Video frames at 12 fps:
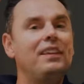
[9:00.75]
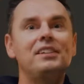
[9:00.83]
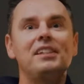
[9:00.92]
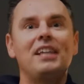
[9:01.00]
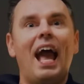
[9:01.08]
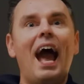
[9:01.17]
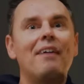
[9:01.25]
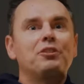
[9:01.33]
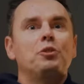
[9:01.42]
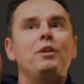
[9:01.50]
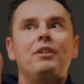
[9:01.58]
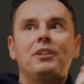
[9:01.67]
And this is
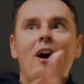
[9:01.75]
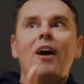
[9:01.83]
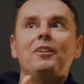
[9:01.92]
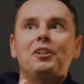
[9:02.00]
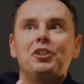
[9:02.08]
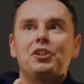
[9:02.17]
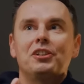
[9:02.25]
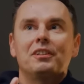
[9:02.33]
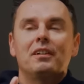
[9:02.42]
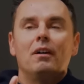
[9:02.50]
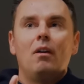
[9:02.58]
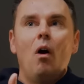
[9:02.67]
after we've acknowledged
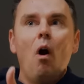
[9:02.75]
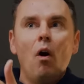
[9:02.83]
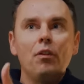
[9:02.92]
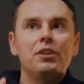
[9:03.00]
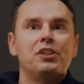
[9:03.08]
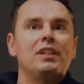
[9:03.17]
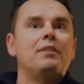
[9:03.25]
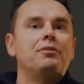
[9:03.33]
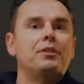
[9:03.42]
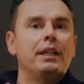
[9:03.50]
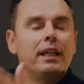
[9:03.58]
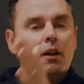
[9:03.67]
all the
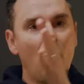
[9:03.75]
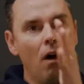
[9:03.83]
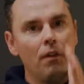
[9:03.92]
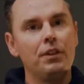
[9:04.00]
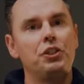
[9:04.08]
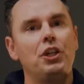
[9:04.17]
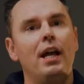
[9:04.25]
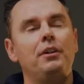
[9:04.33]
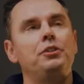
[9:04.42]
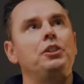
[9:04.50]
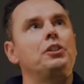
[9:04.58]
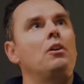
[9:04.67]
suffering and all the
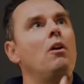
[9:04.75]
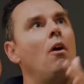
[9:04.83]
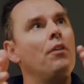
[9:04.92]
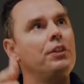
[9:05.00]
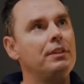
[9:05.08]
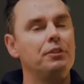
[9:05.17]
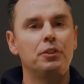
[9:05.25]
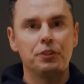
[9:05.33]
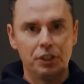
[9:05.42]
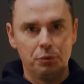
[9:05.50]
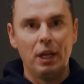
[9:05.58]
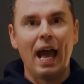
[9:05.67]
challenges and all the
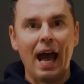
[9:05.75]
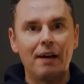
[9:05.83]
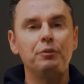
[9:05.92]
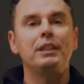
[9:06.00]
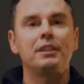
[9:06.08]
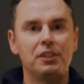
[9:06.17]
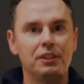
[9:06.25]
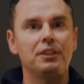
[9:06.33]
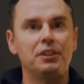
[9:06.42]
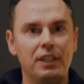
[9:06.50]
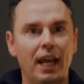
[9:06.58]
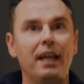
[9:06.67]
difficulties we have. We can
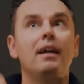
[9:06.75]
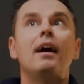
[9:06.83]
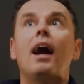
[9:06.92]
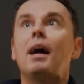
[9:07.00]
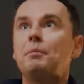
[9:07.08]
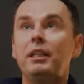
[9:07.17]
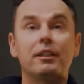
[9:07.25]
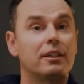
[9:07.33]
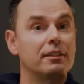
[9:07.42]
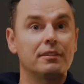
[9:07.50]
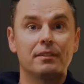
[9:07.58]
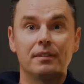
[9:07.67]
still say, I'm
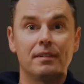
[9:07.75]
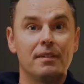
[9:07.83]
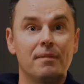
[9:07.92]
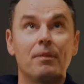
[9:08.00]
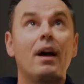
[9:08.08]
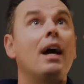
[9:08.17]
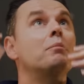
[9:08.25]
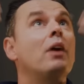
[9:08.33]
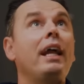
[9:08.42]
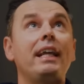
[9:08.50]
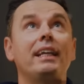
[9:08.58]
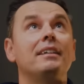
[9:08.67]
here. I'm
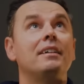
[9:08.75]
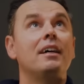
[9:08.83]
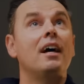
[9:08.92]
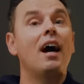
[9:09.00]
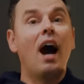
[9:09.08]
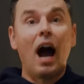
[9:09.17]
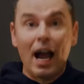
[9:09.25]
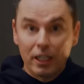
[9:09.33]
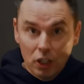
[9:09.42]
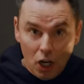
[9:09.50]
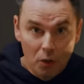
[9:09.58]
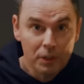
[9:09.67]
ready. I
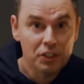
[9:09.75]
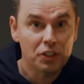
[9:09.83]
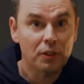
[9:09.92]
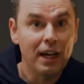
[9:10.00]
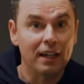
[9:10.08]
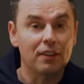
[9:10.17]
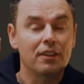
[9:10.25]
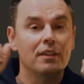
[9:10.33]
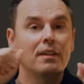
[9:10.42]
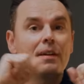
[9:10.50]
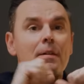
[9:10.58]
go in strength.